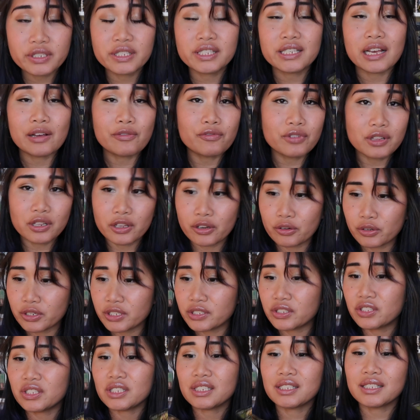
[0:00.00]

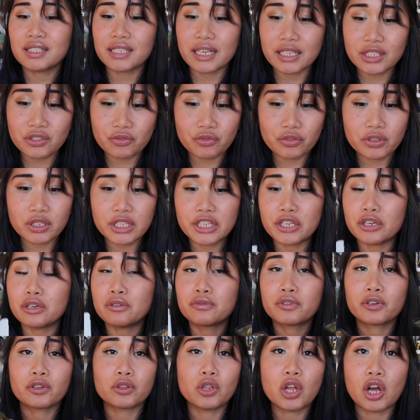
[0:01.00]
cephalotus successfully
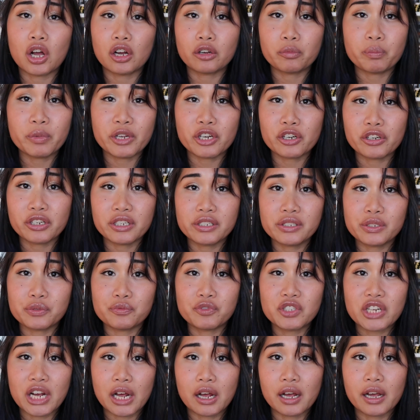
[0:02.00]
over long periods
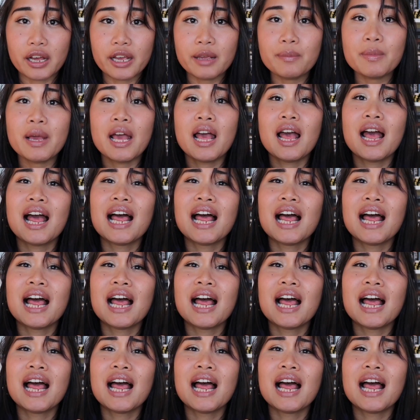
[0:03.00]
of time,